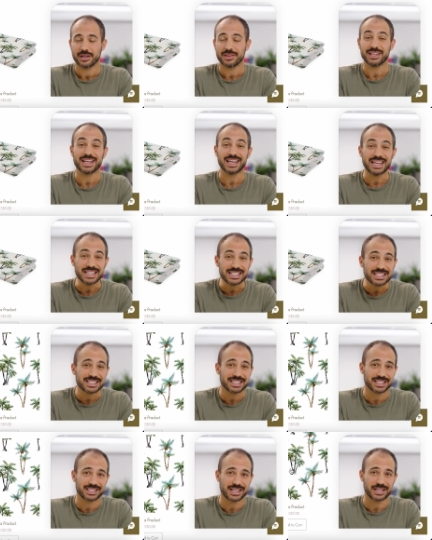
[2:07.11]
The key to
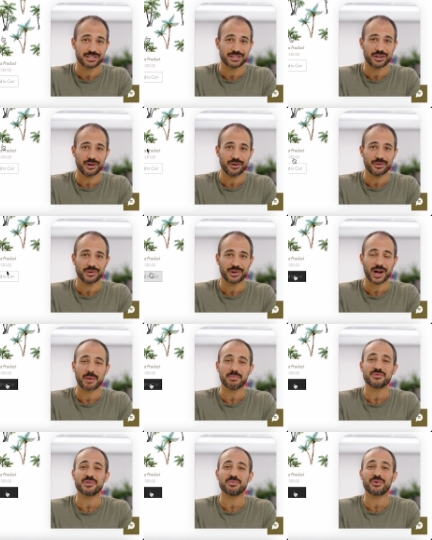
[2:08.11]
success, though,
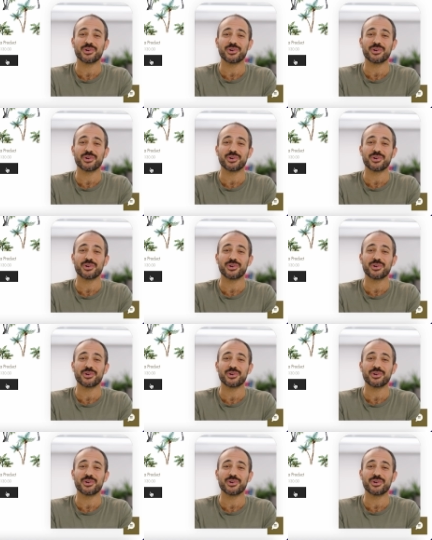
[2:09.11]
comes from